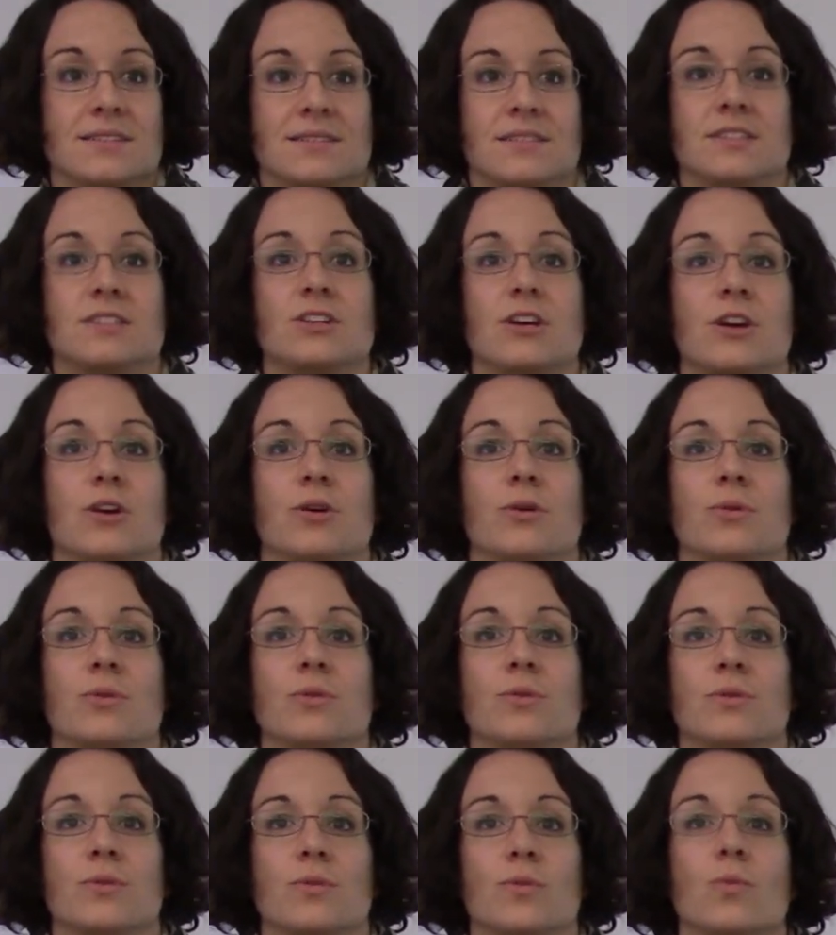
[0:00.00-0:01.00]

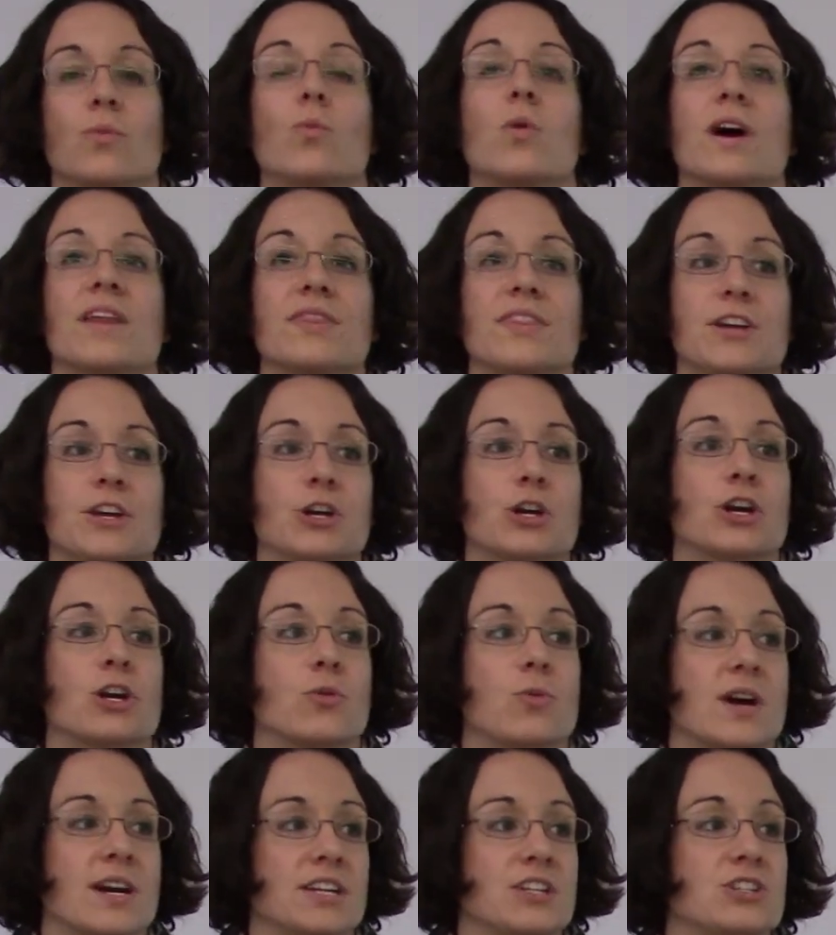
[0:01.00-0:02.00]
So one thing you're going
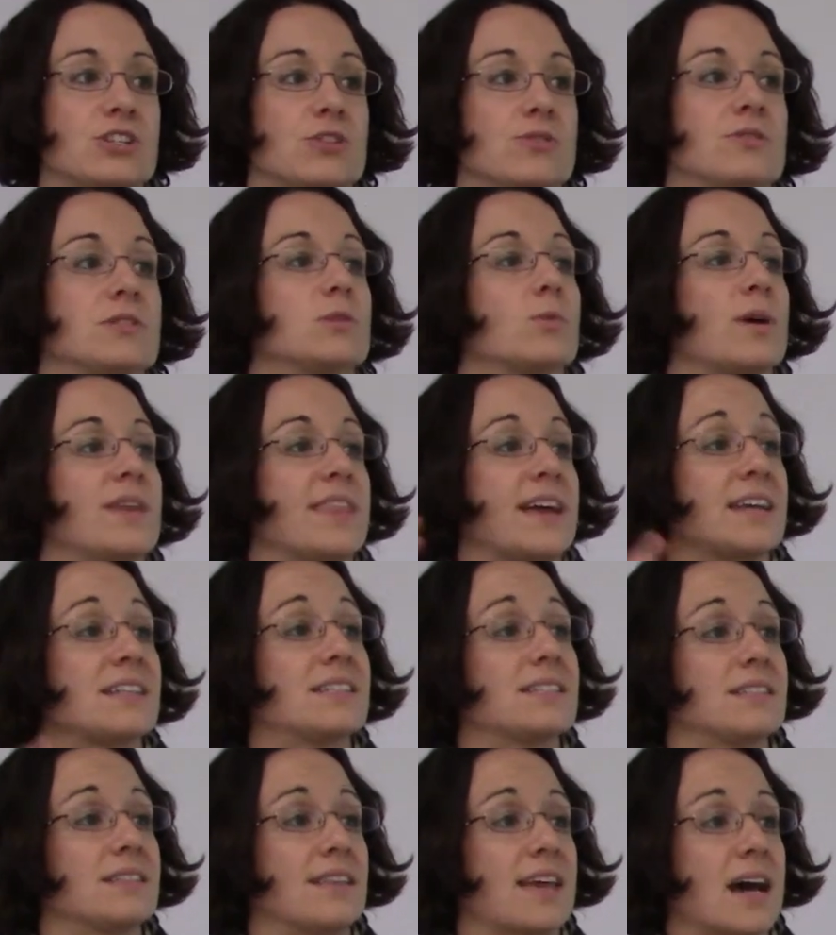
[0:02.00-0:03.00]
to want to do is when
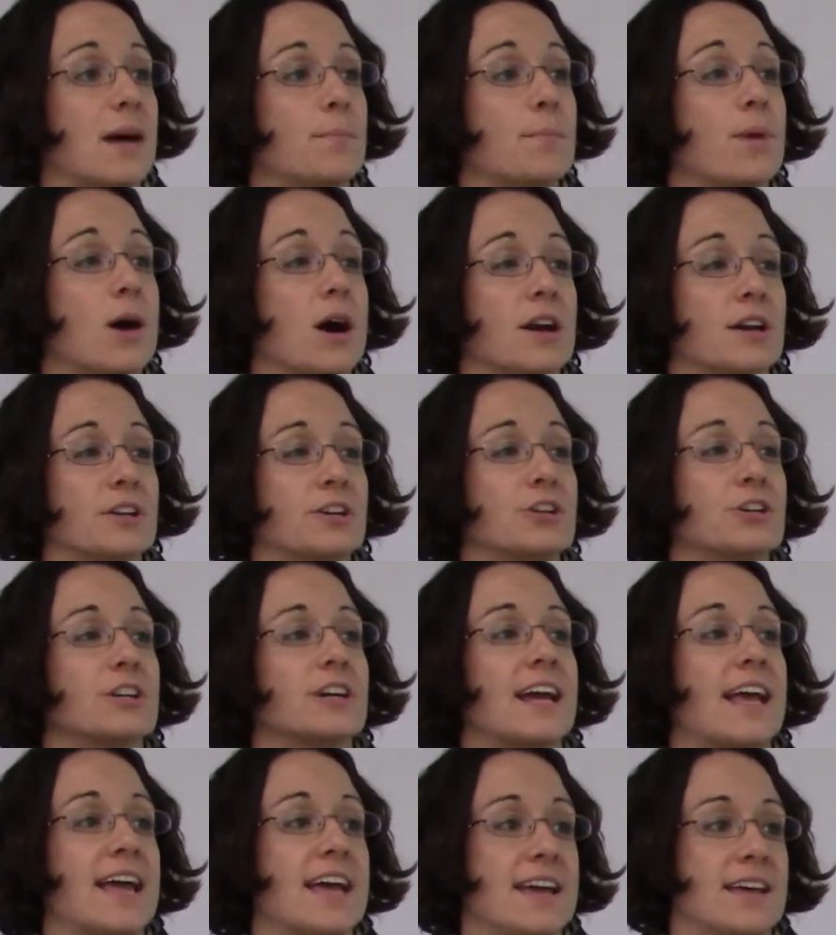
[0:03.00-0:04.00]
that, that
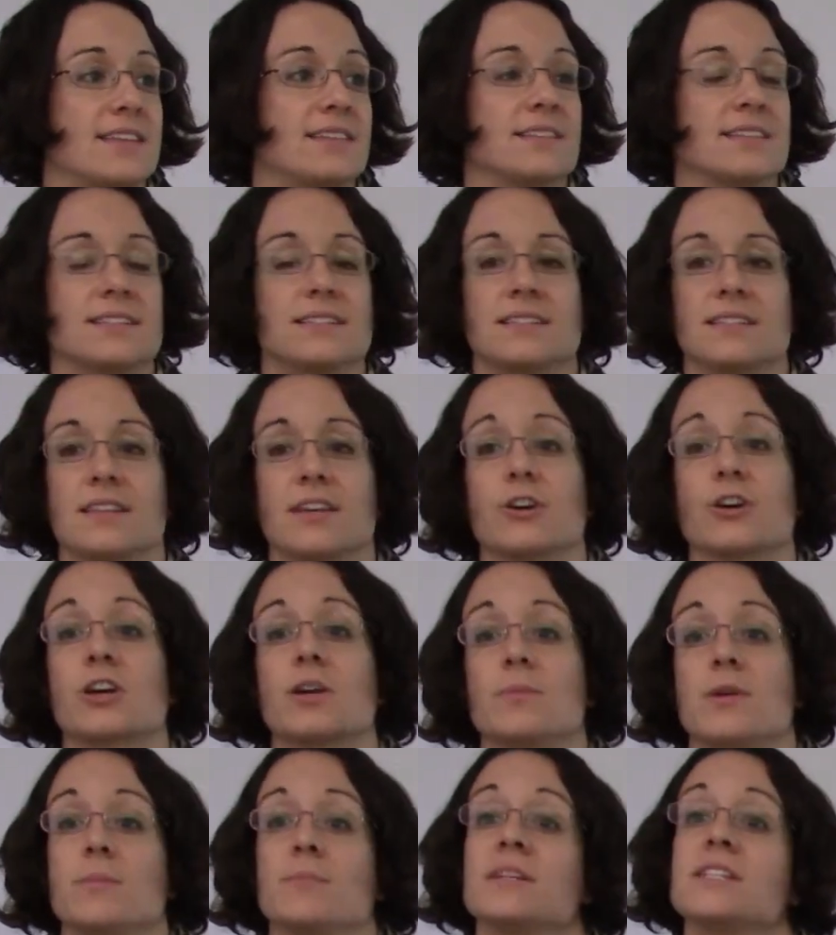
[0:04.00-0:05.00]
monitor ends their
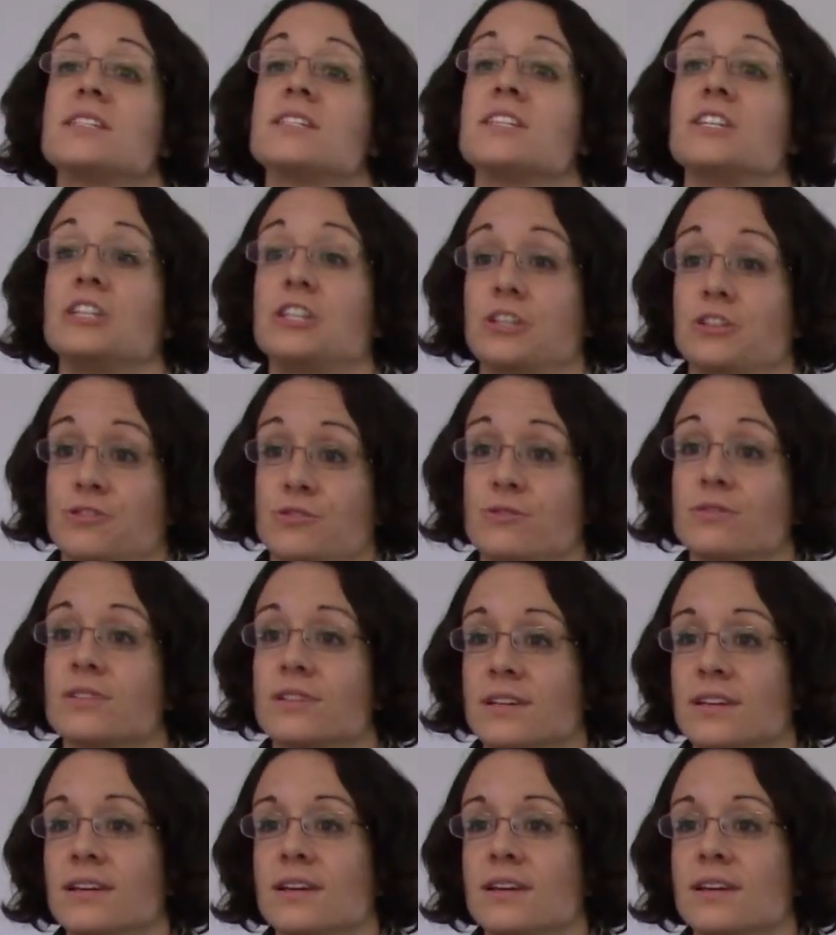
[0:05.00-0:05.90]
commitment to you,